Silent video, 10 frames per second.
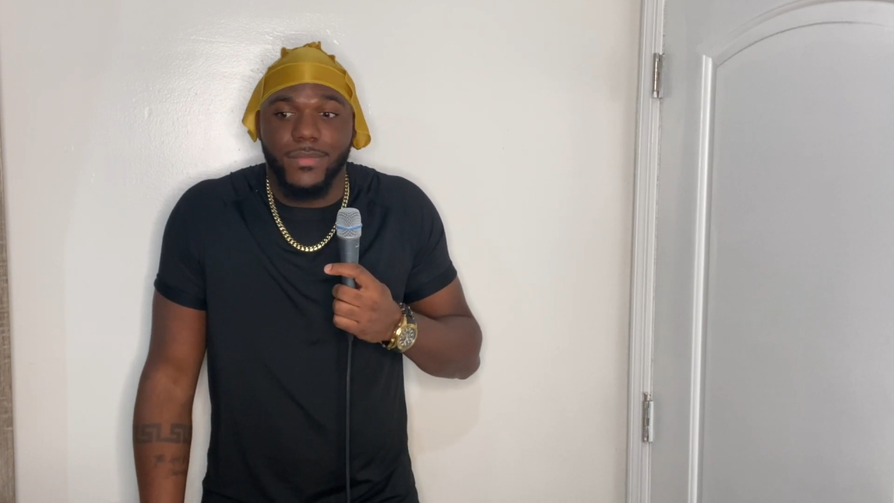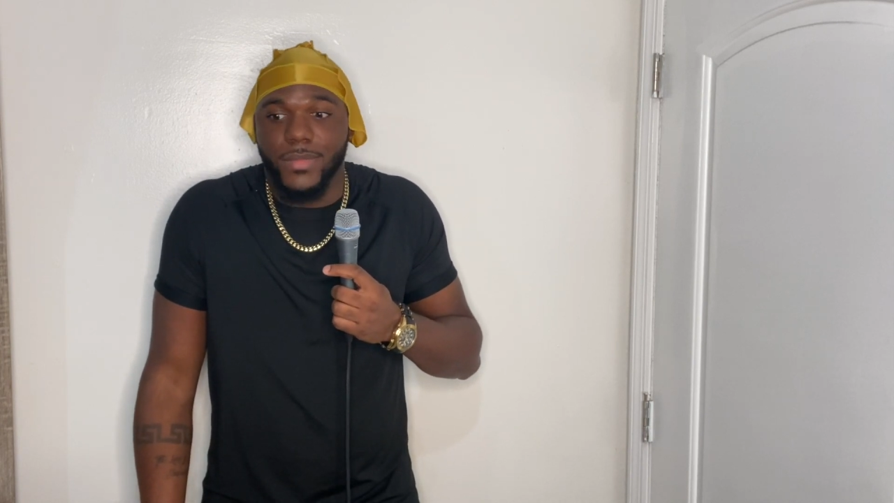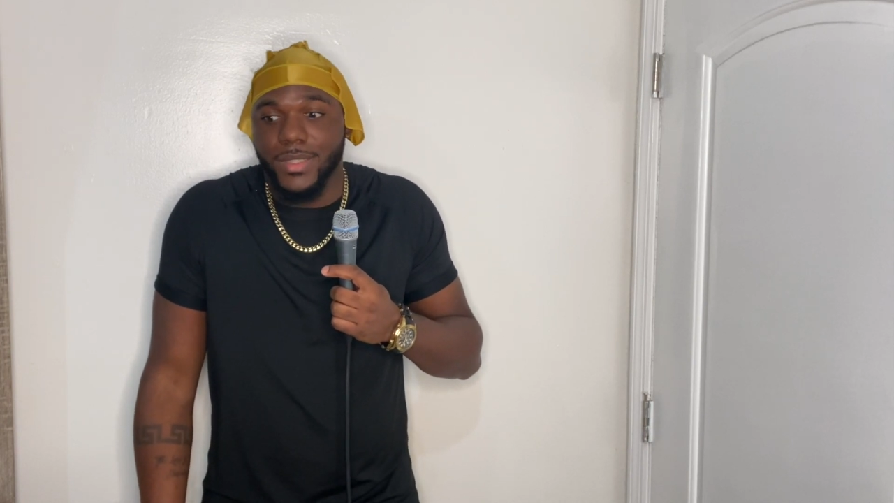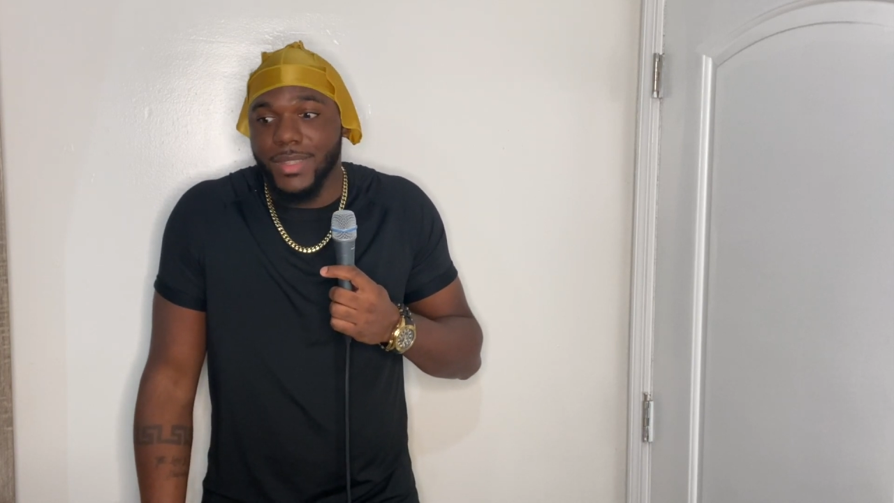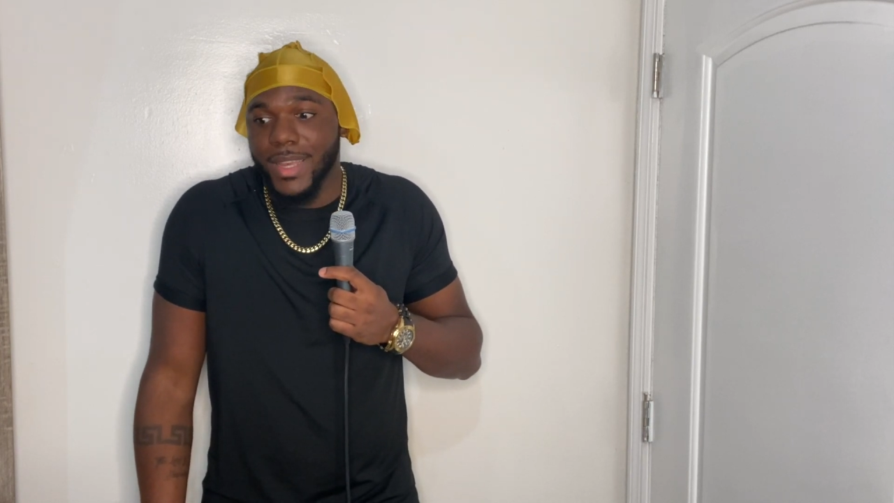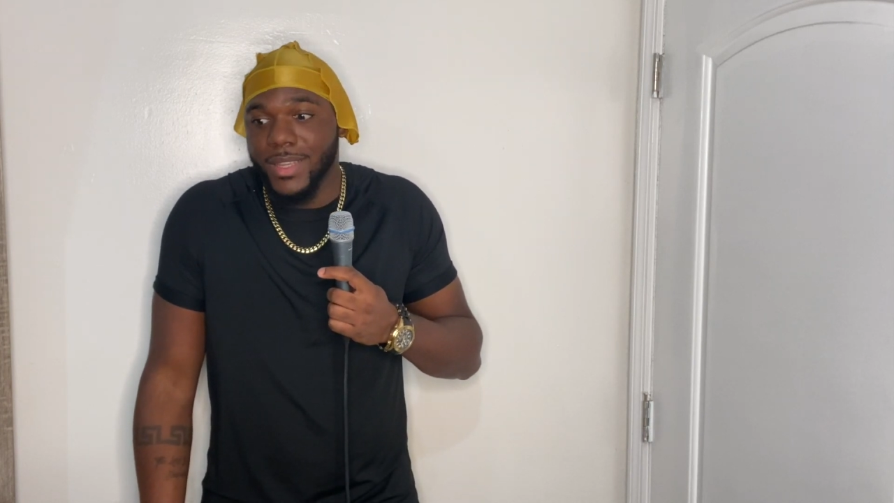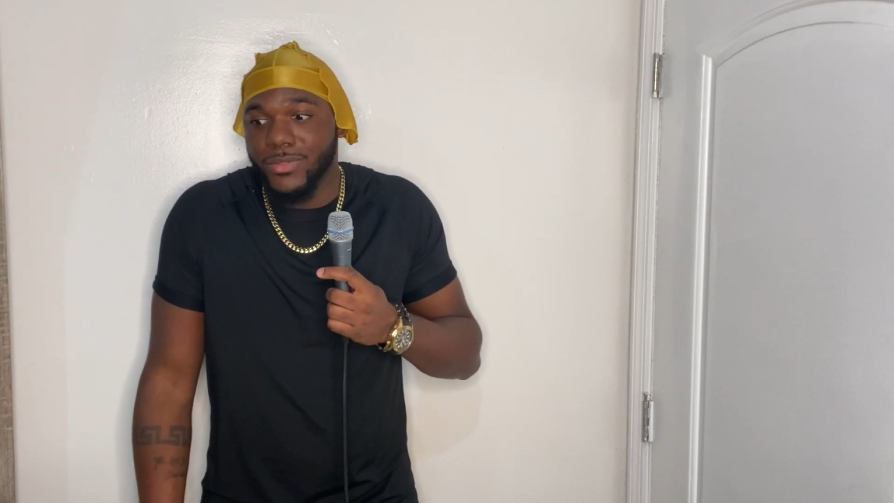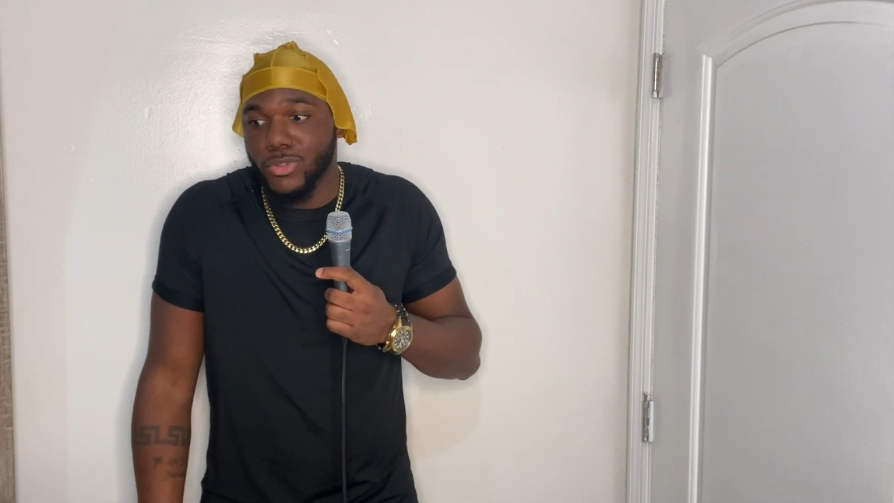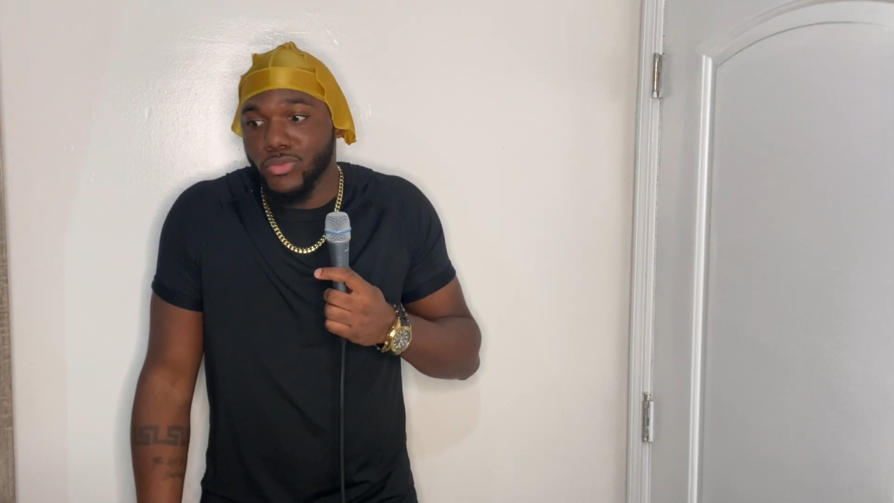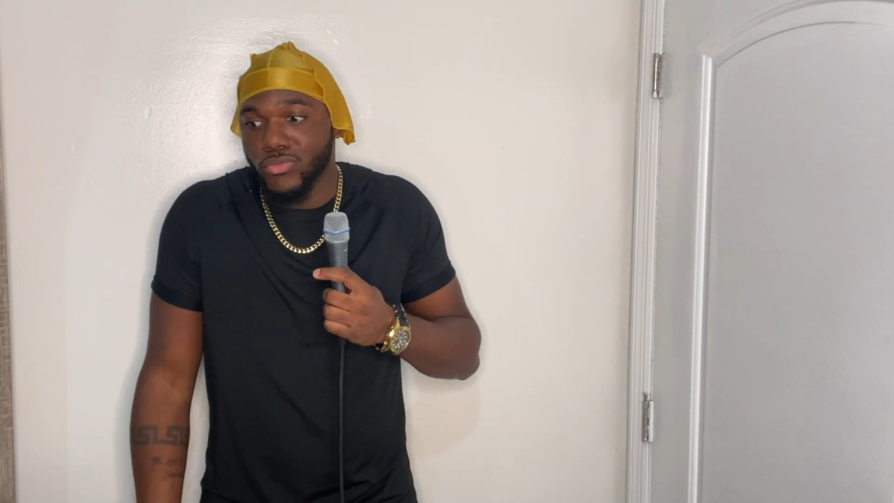best I can
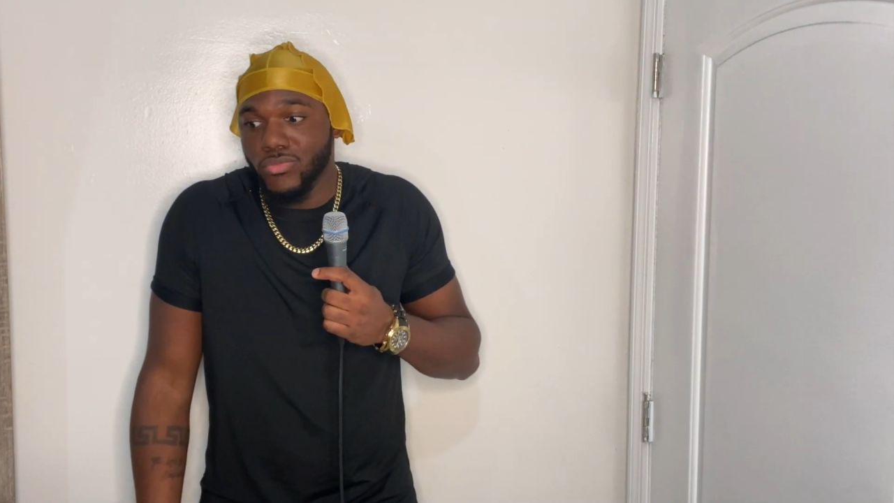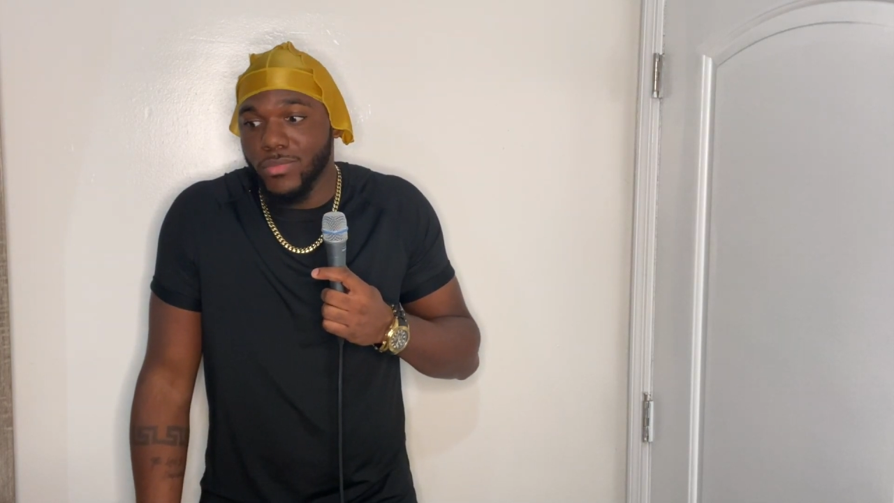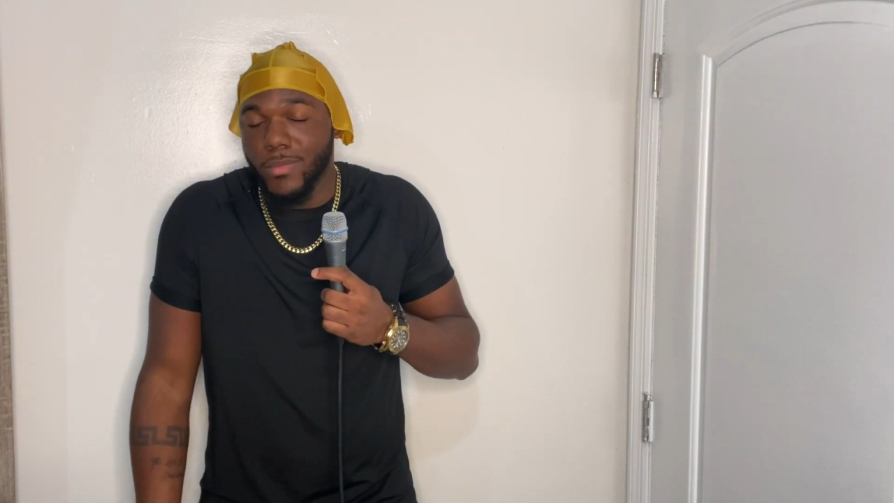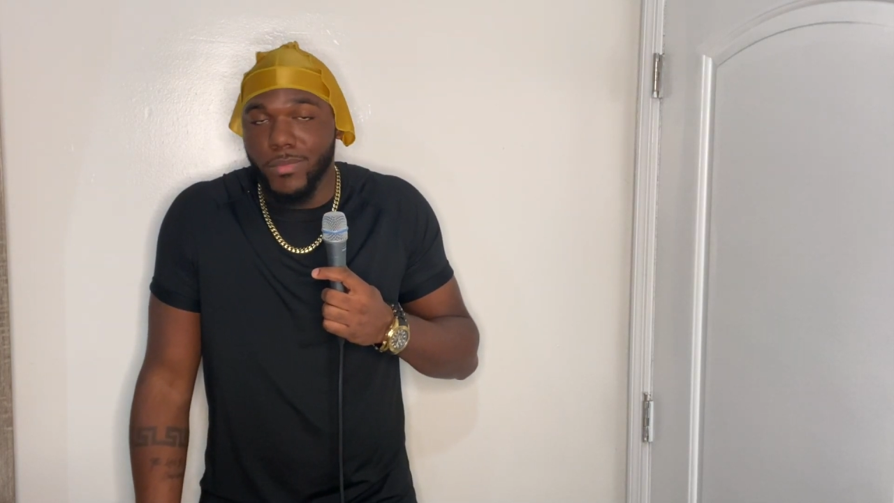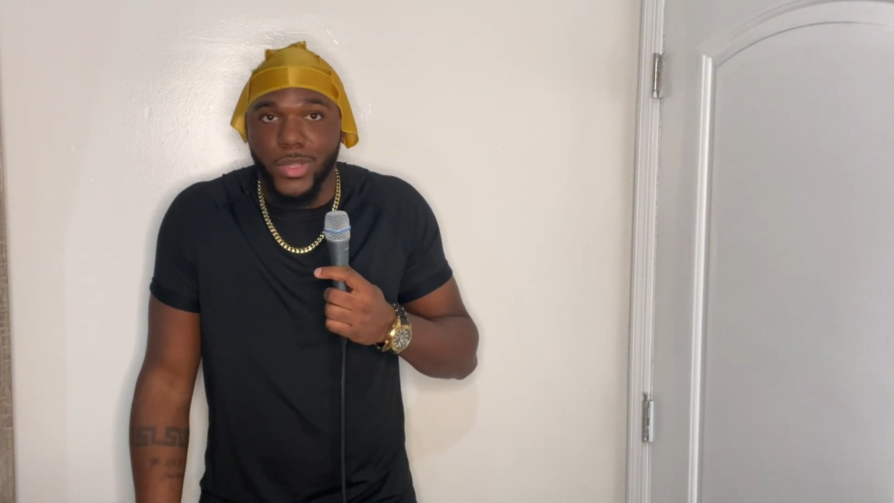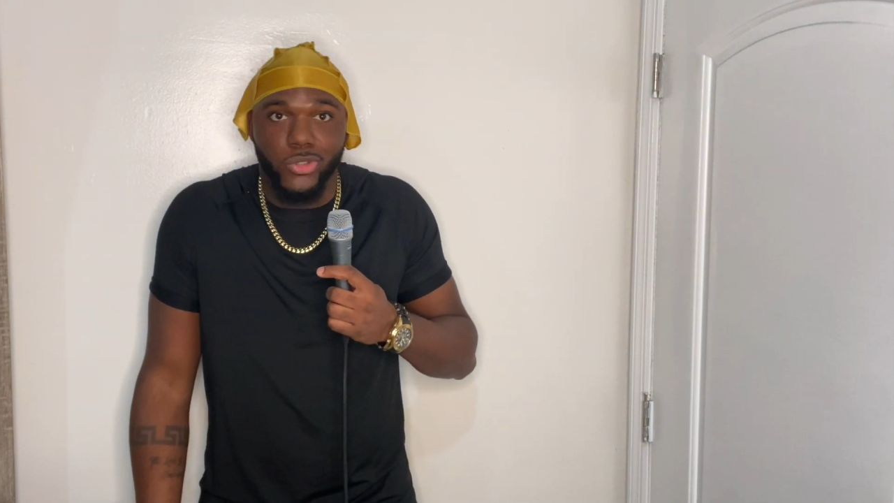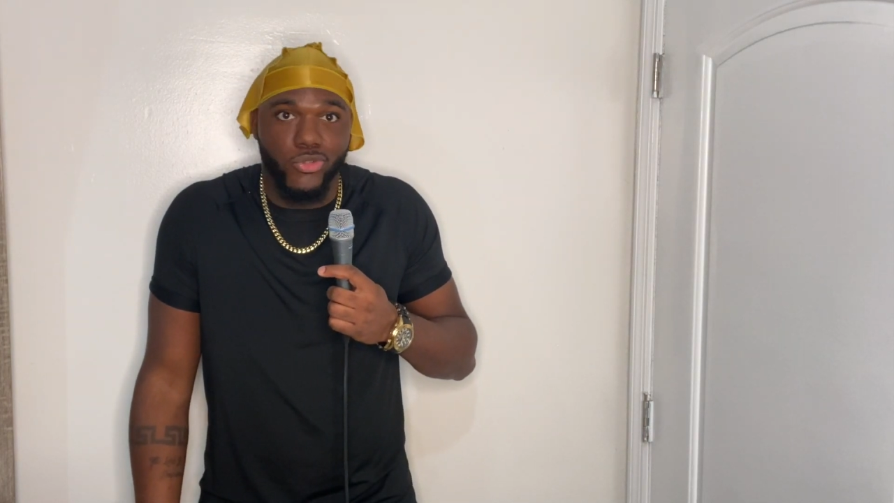do, best